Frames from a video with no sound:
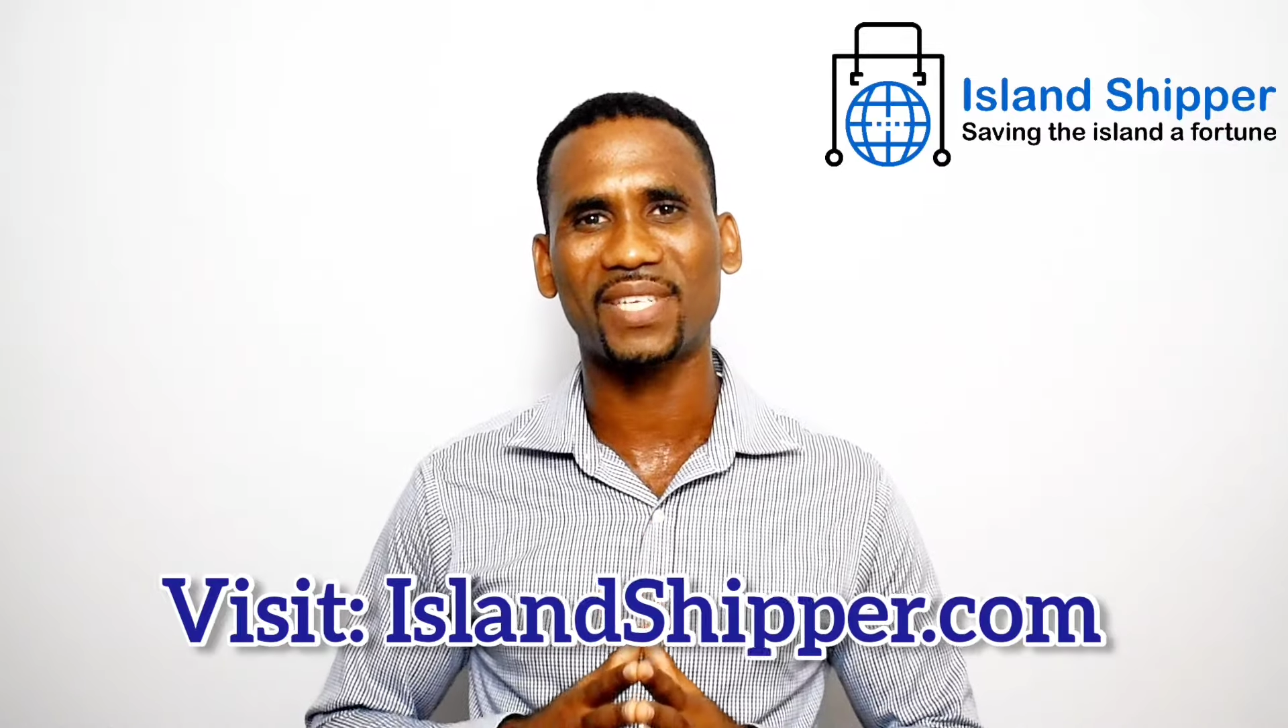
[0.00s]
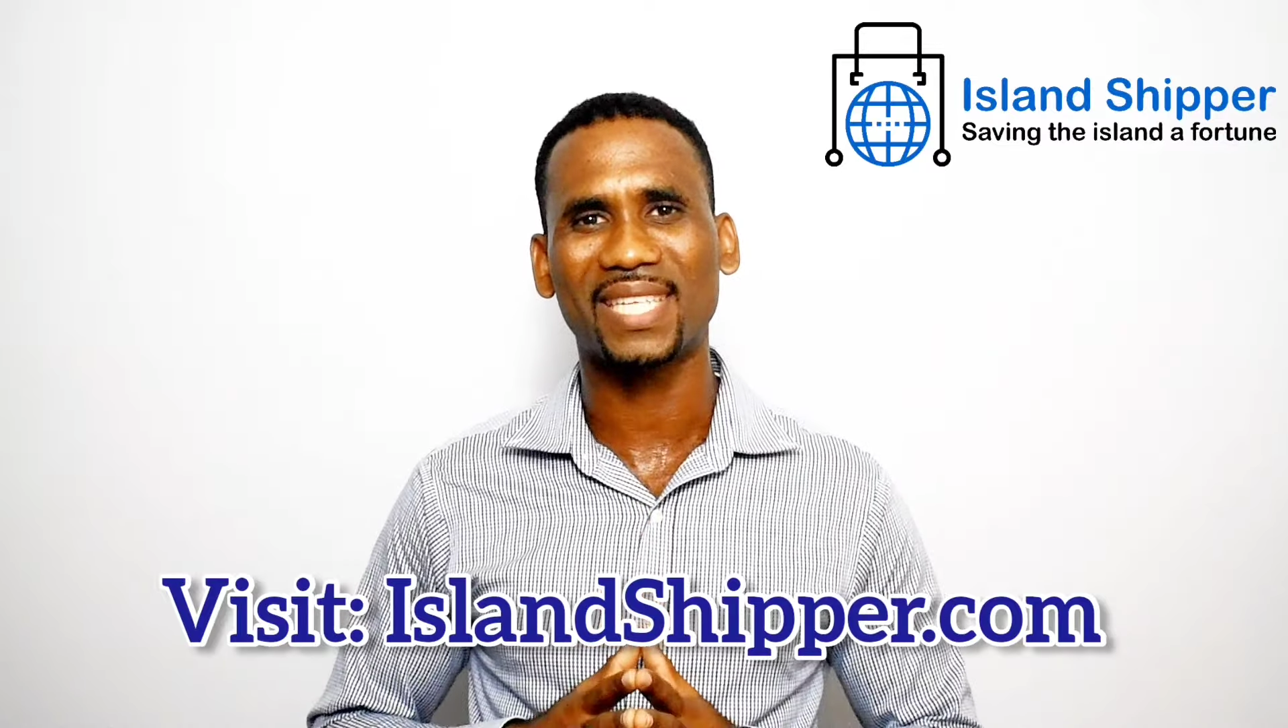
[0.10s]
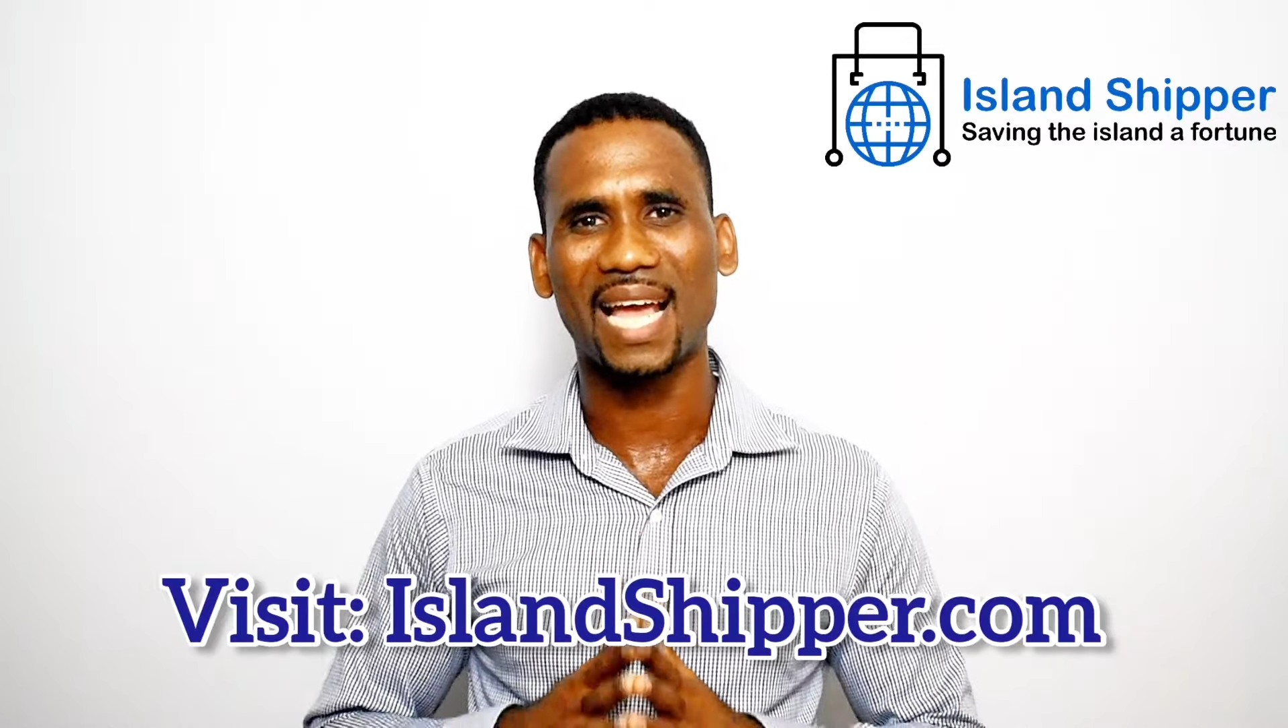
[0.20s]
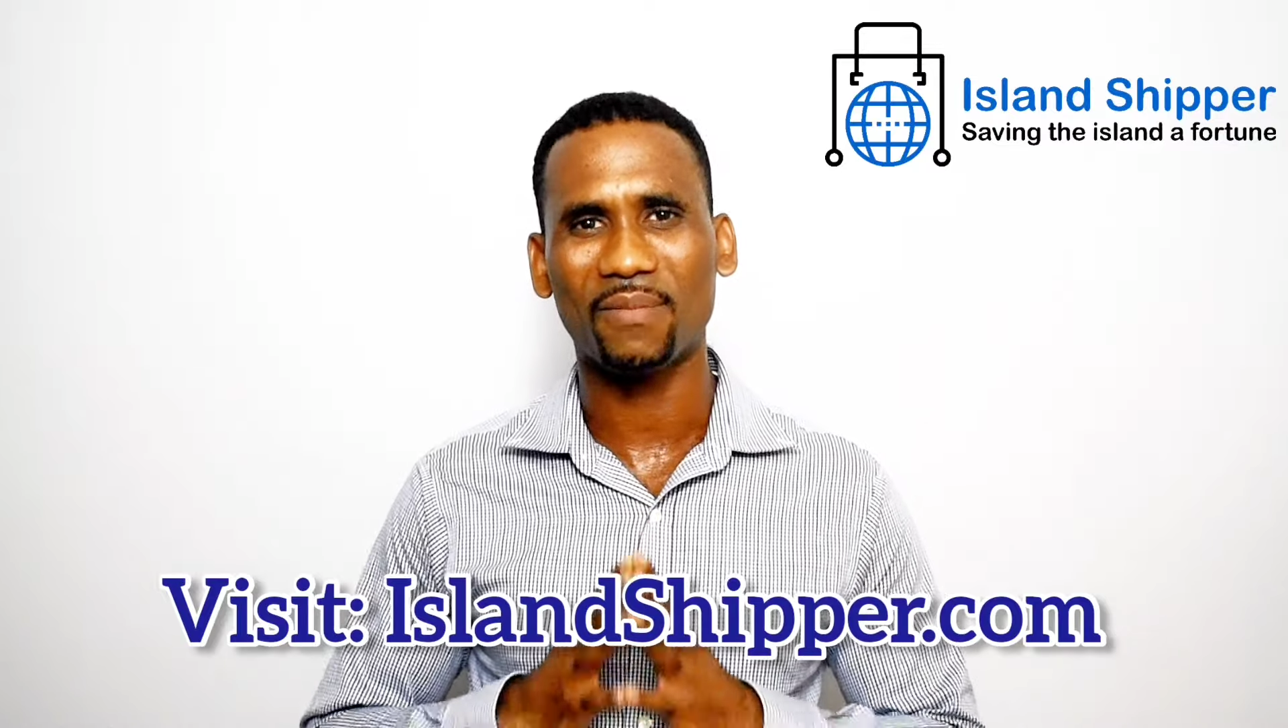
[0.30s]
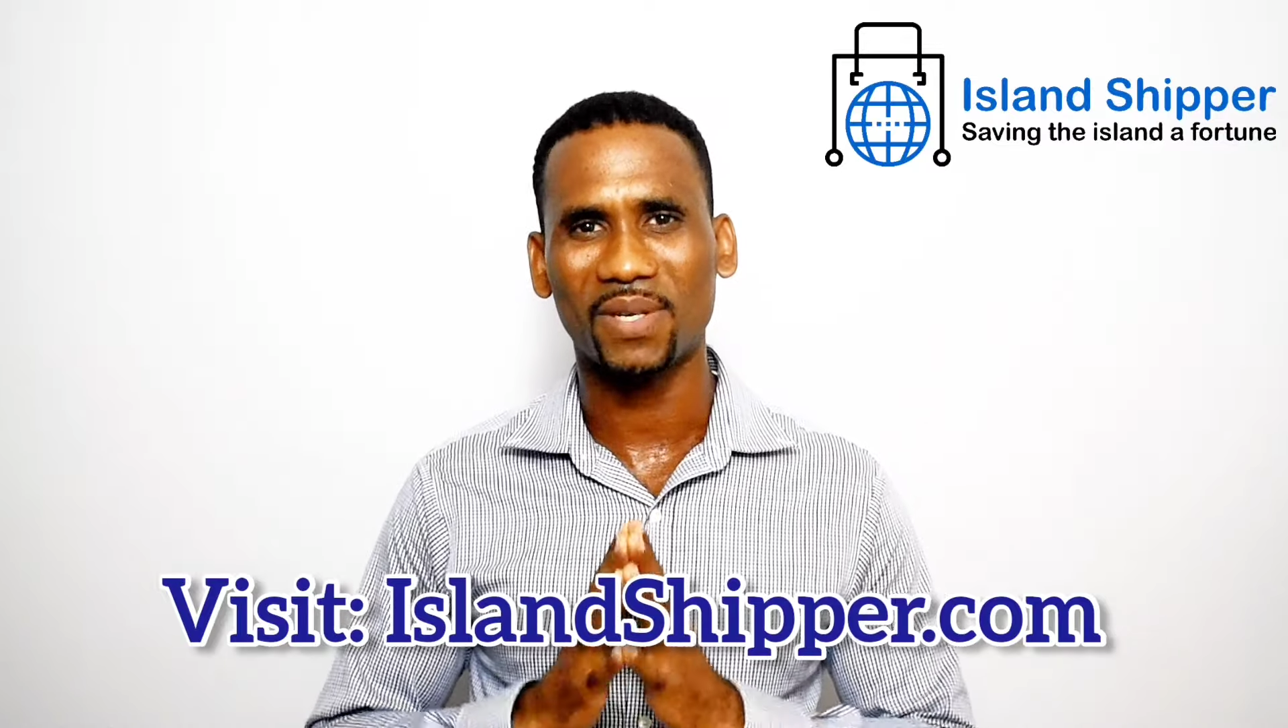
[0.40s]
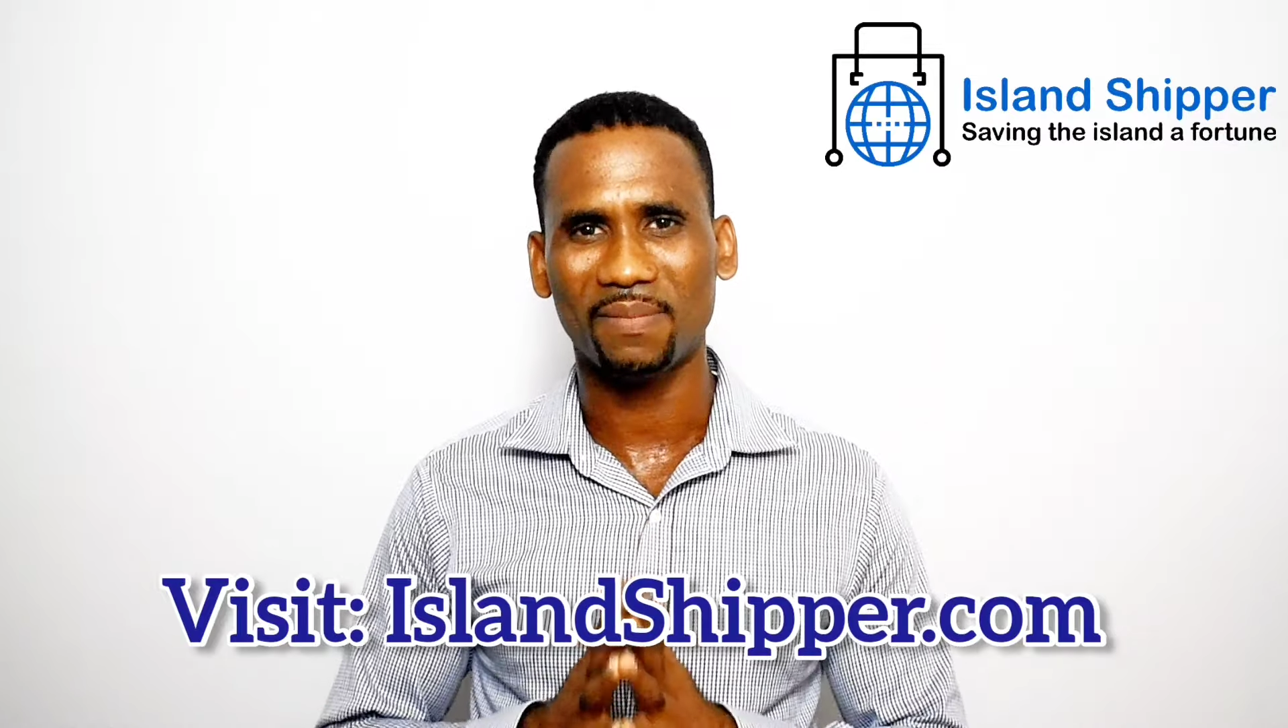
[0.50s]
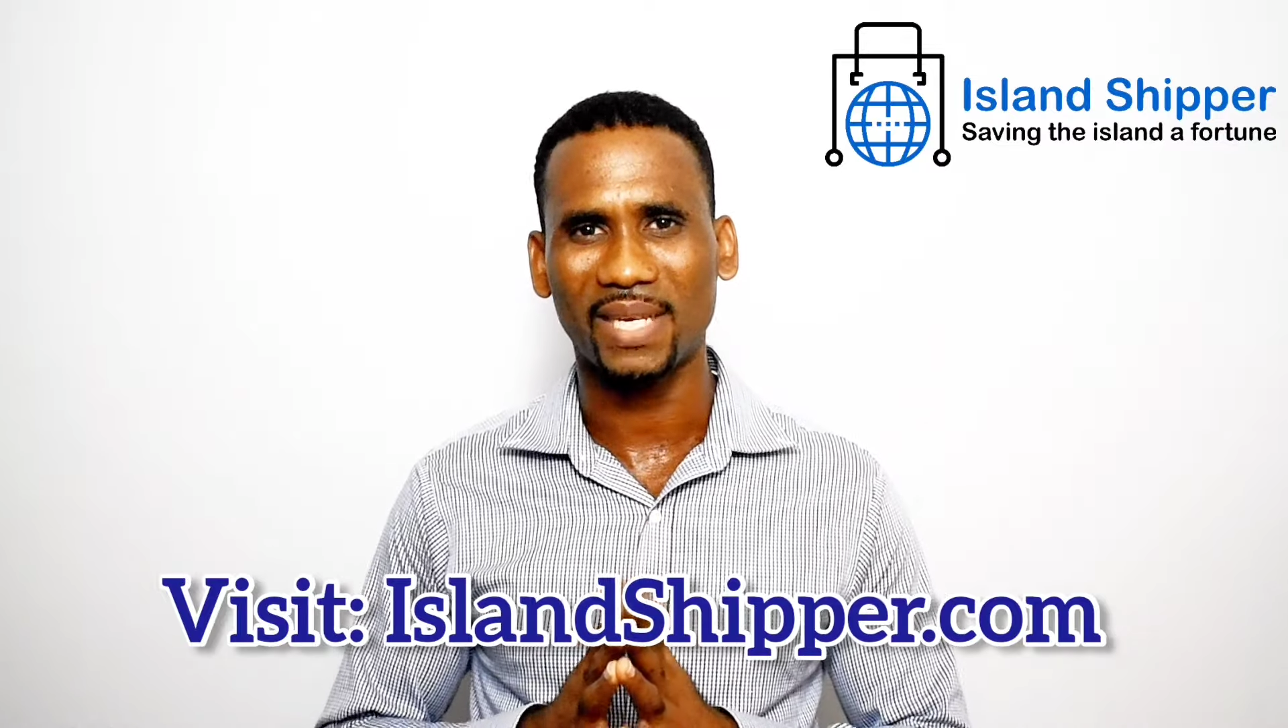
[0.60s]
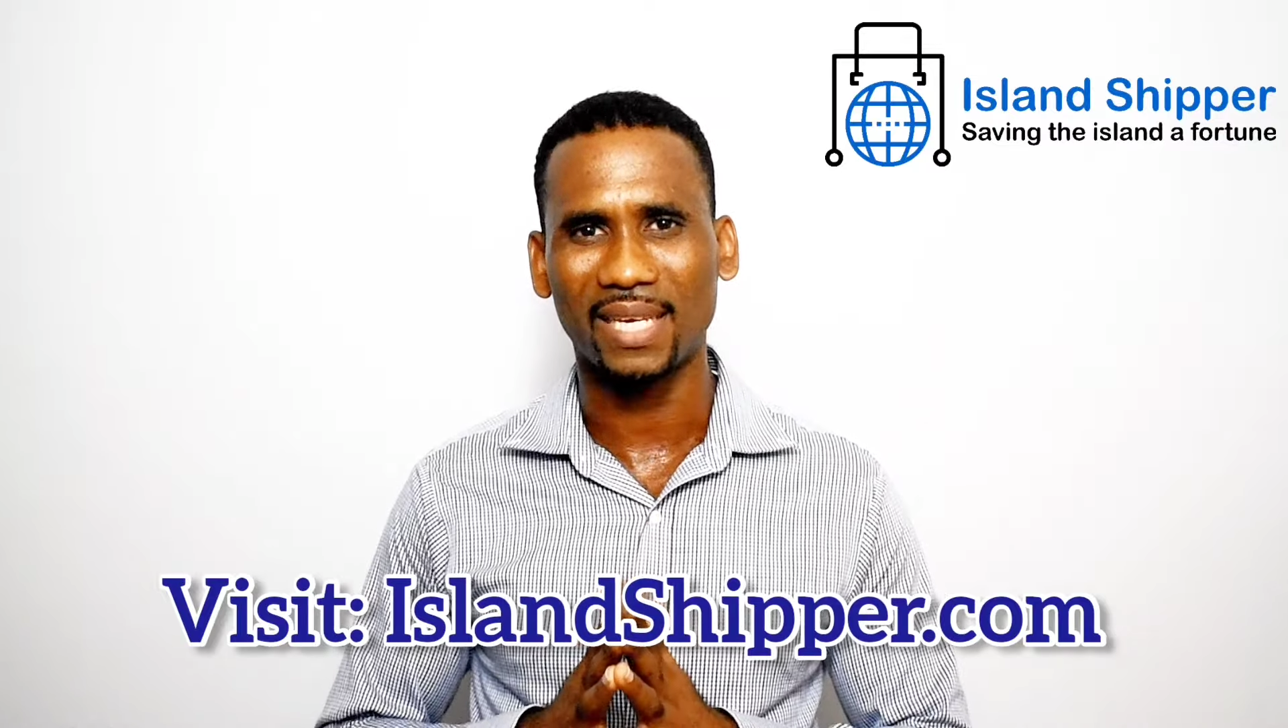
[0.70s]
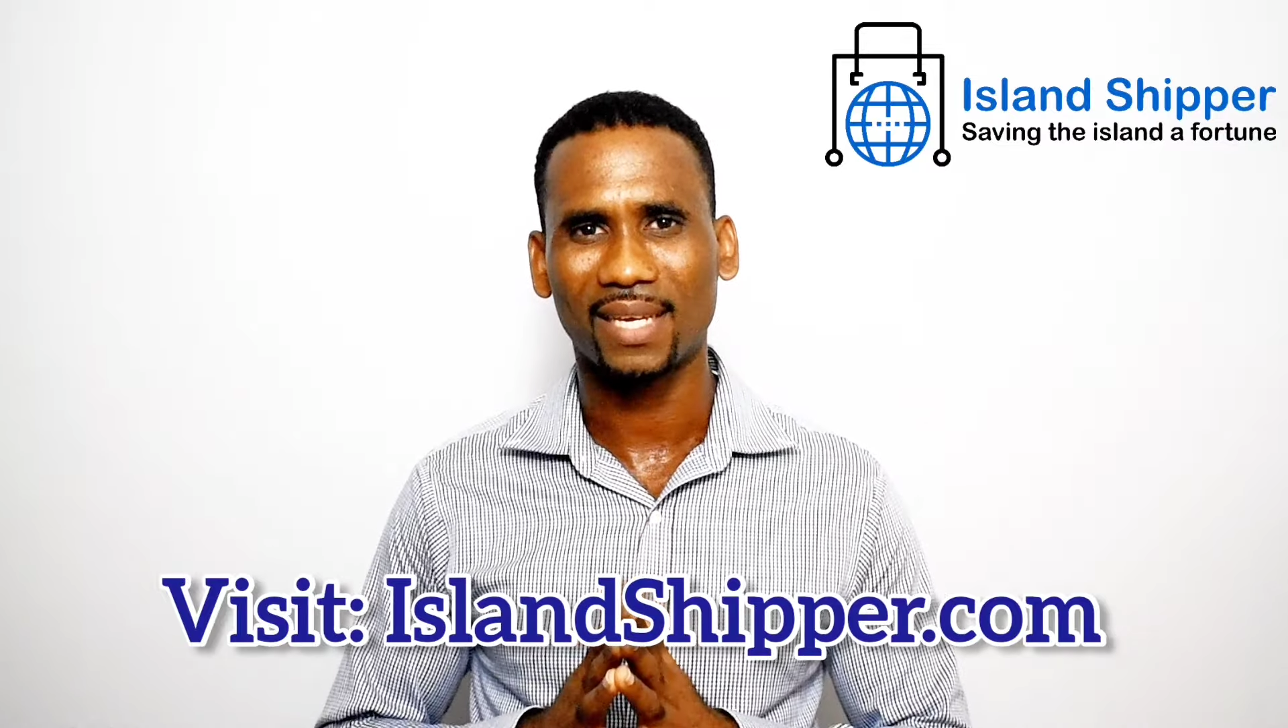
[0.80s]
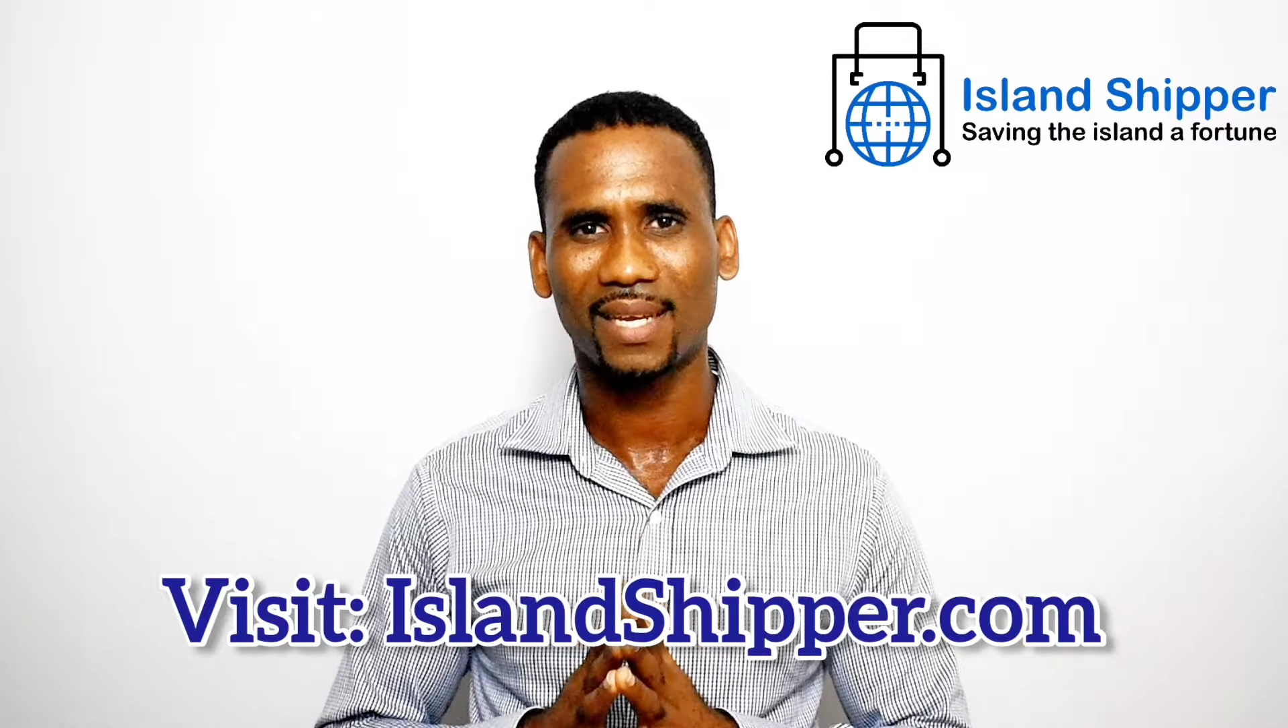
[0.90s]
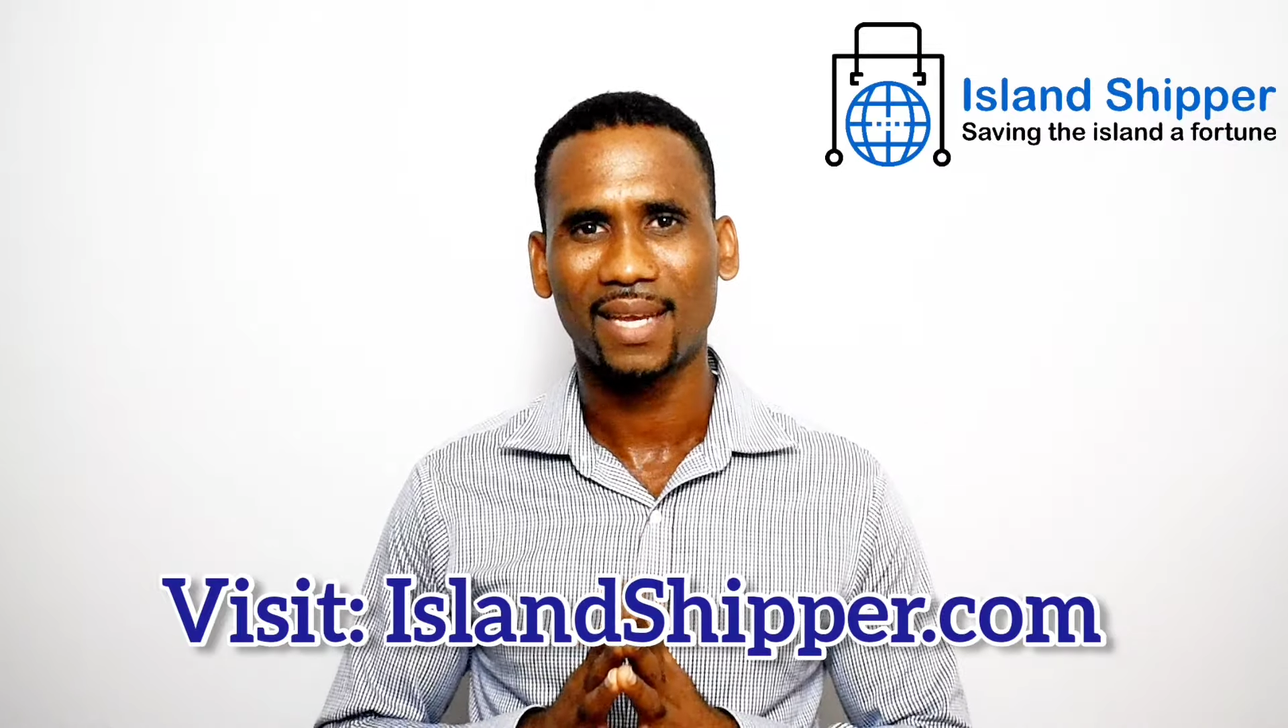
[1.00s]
time with me.